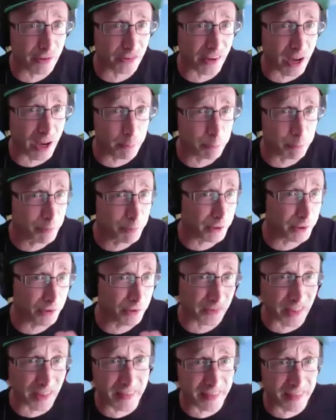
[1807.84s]
album, because
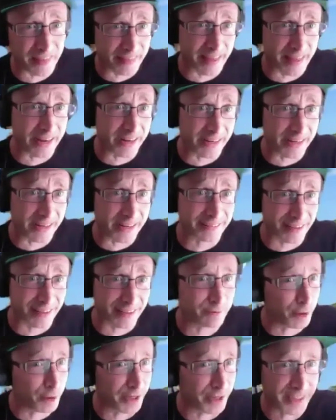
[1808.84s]
then at least Prince,
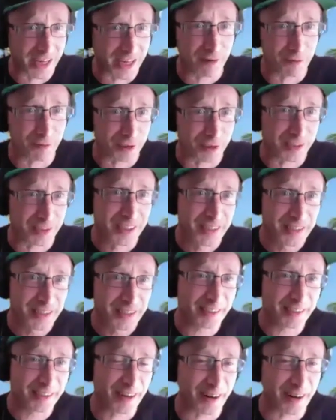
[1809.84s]
I've got it covered. Do you know?